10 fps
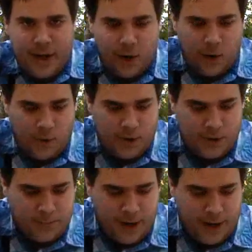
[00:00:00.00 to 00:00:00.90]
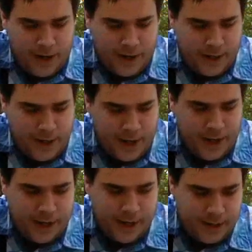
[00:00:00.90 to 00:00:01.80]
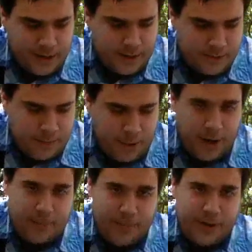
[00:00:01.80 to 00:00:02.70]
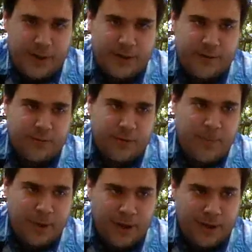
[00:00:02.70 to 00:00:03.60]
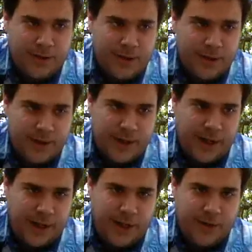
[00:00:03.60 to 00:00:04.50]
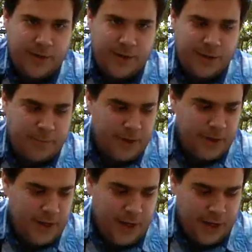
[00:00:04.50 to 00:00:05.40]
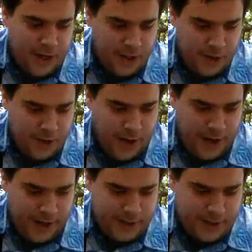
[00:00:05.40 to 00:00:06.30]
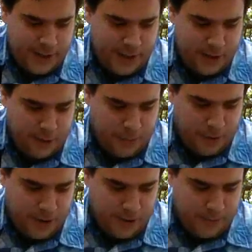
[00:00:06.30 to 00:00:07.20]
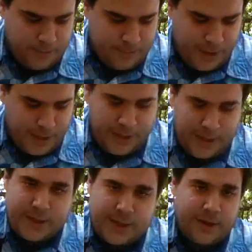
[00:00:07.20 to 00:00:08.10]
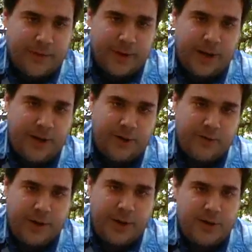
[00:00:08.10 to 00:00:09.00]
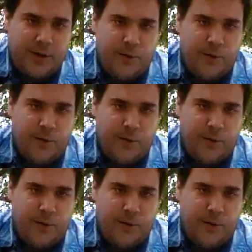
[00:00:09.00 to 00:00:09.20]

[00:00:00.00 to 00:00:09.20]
or buy a pump and just rebuild the sending unit. Just put a new gasket, new pump, and that kind of stuff in, and you reuse the